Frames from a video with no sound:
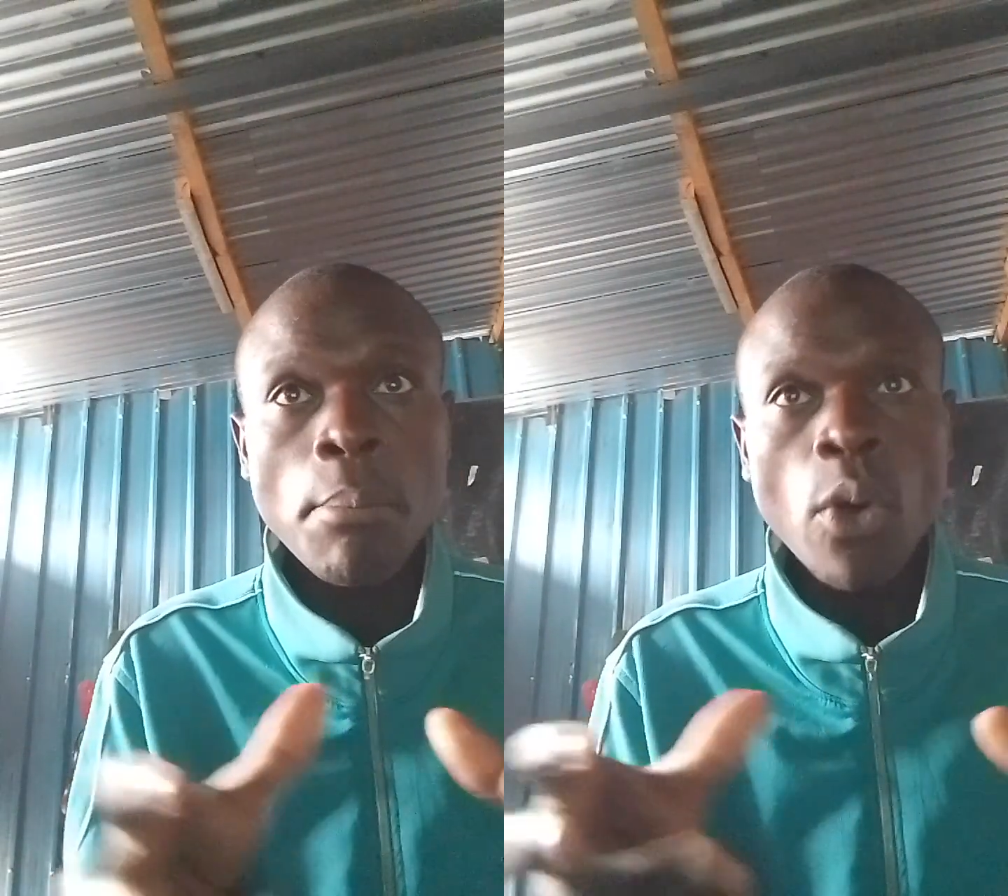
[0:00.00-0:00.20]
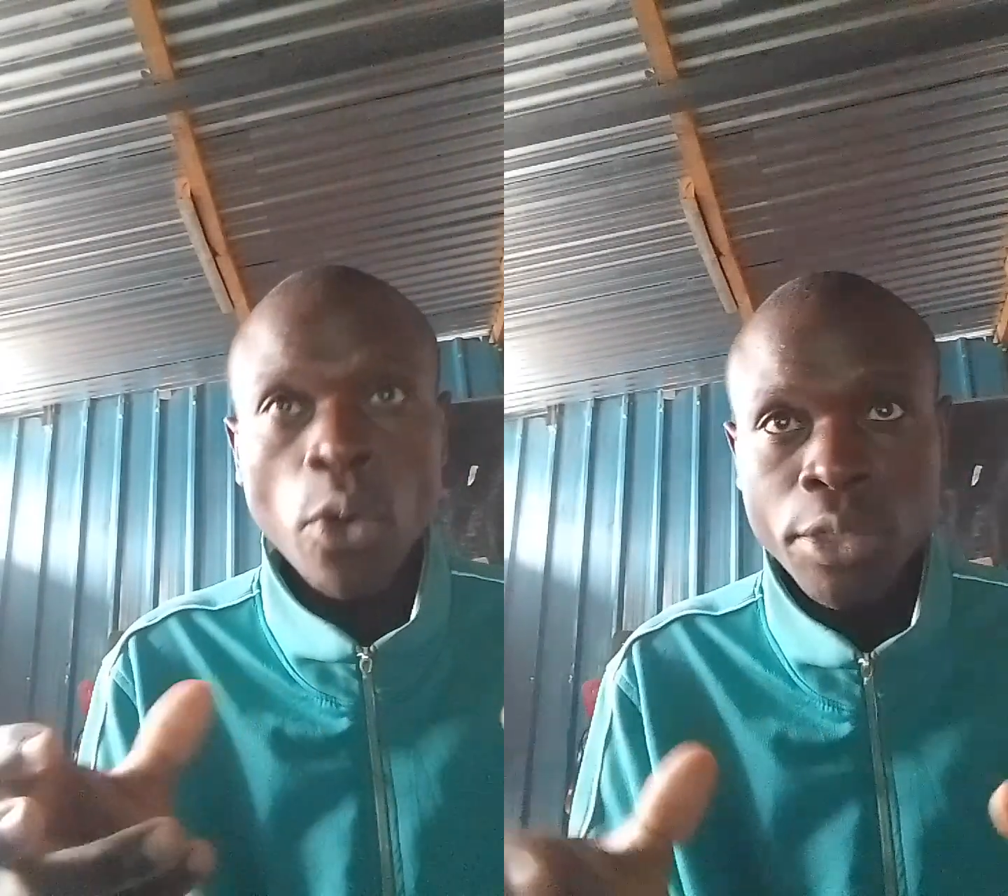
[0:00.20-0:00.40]

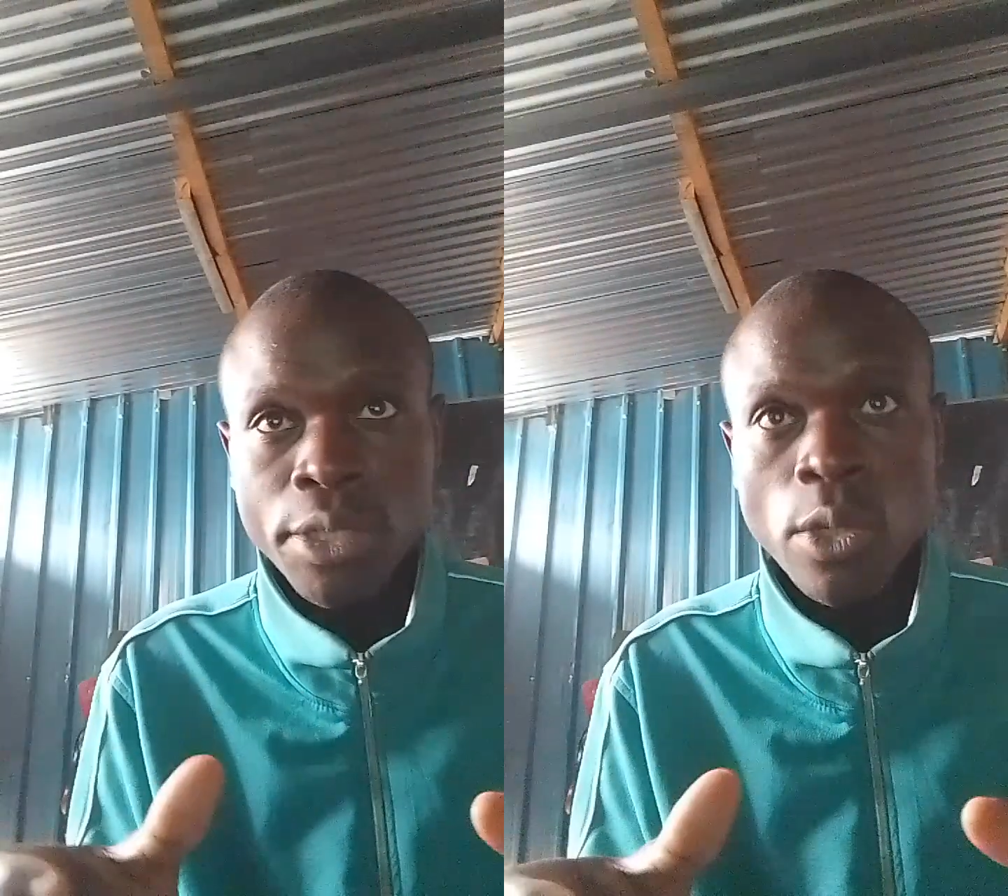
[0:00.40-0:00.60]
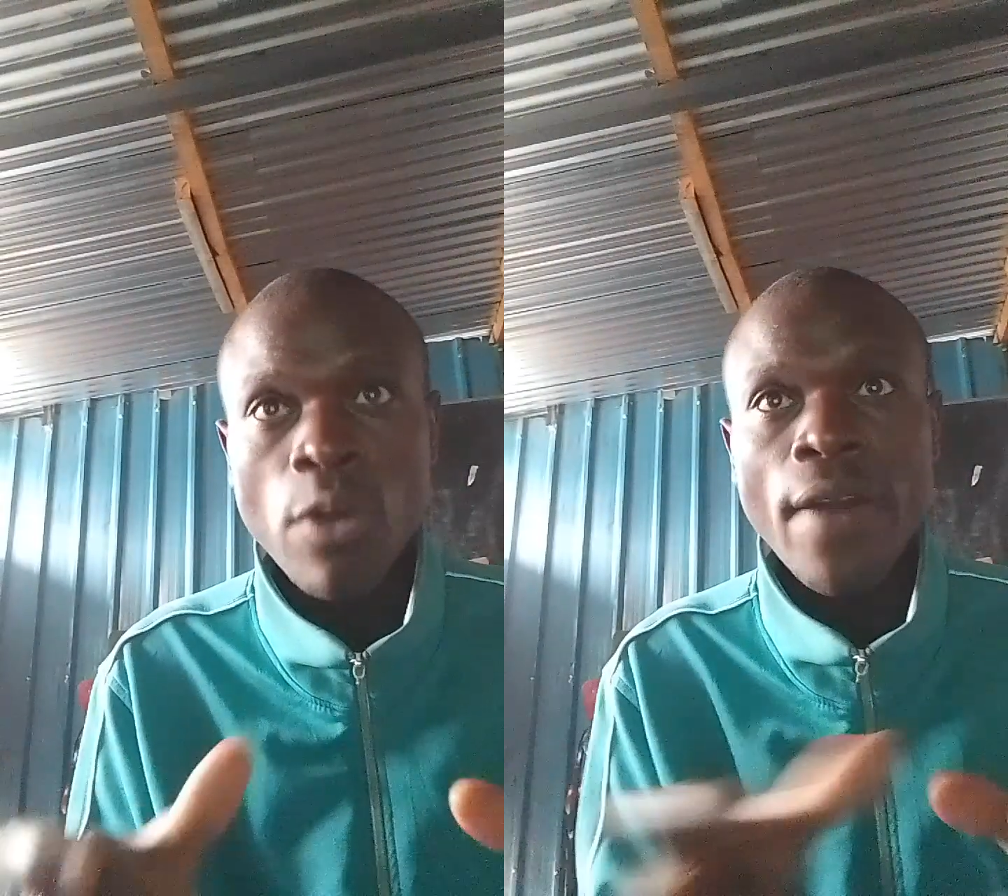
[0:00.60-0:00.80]

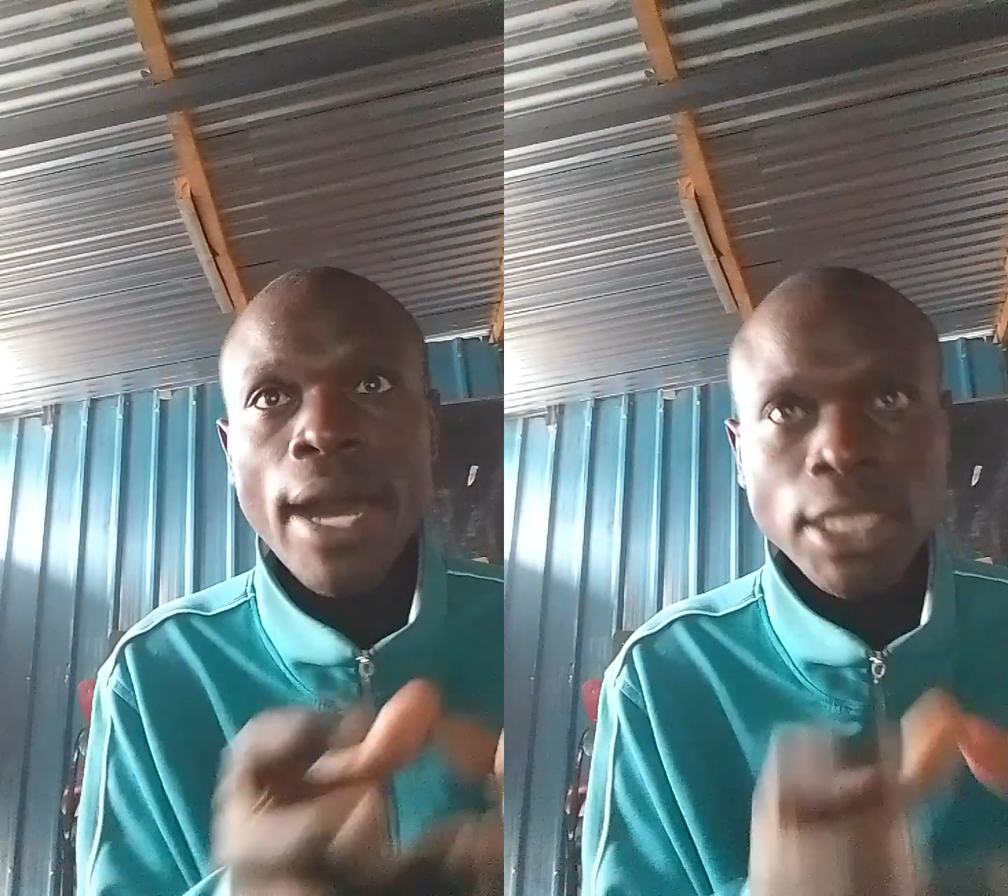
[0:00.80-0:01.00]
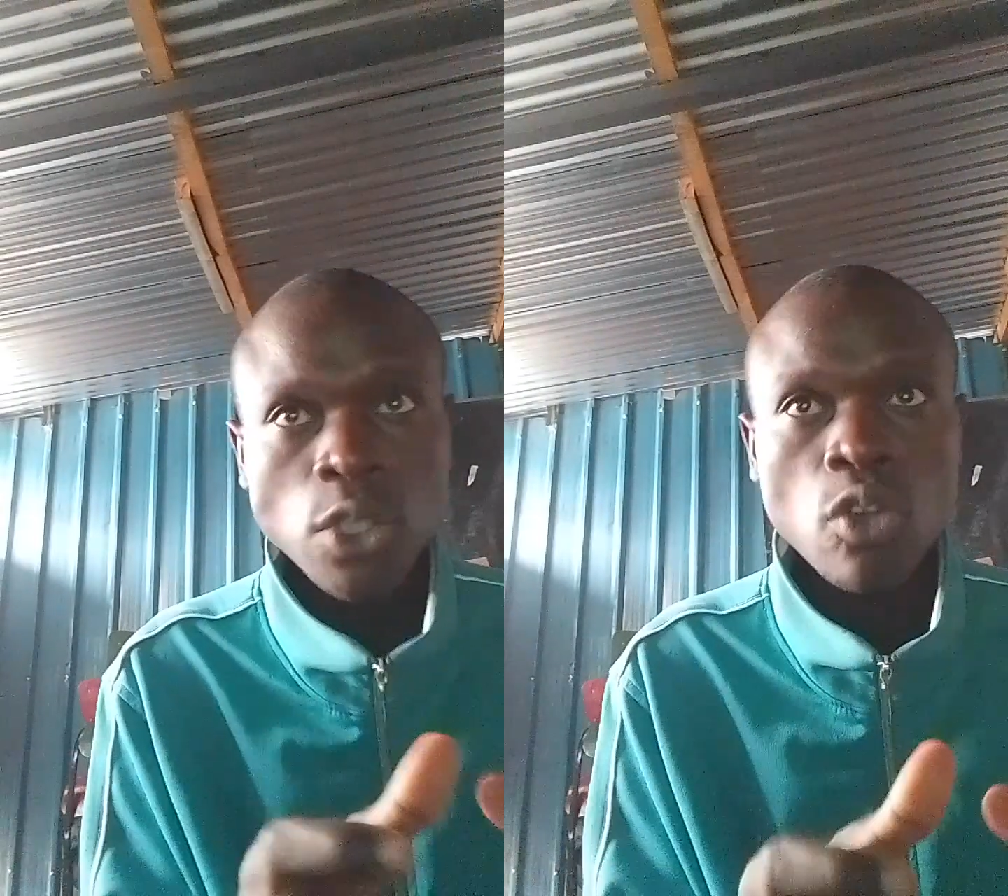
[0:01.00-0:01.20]
bonds of
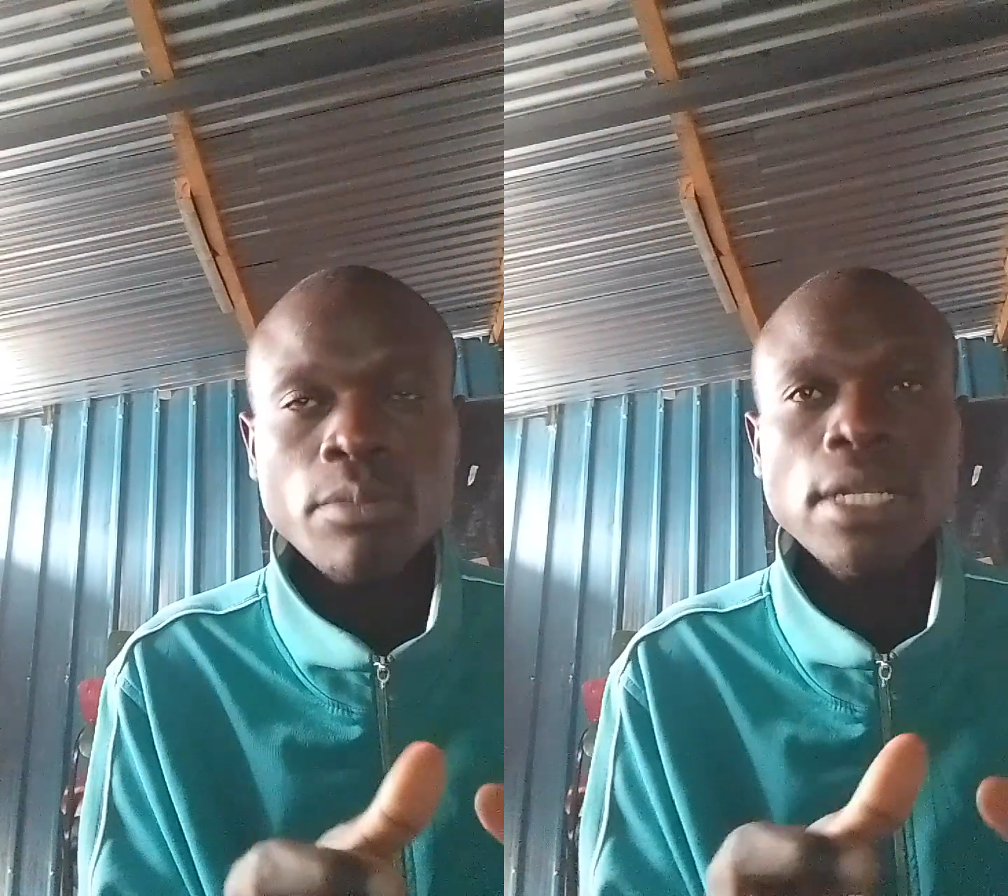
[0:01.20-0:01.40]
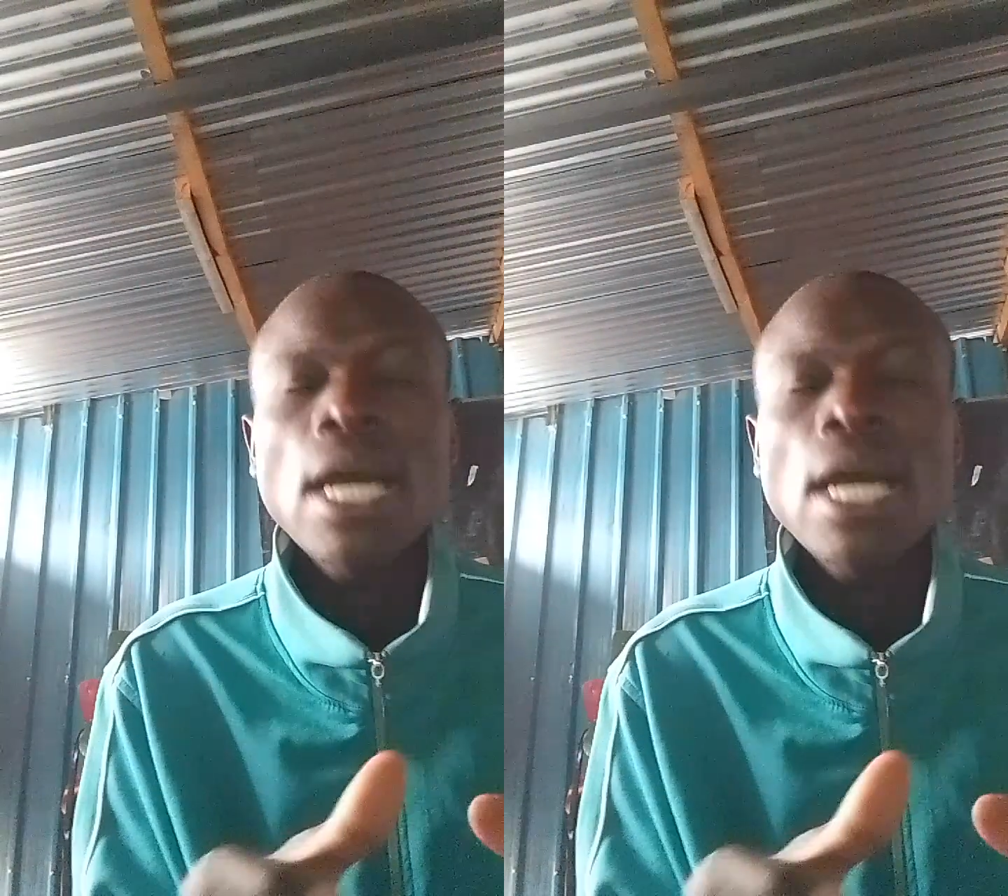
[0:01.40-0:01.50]
atoms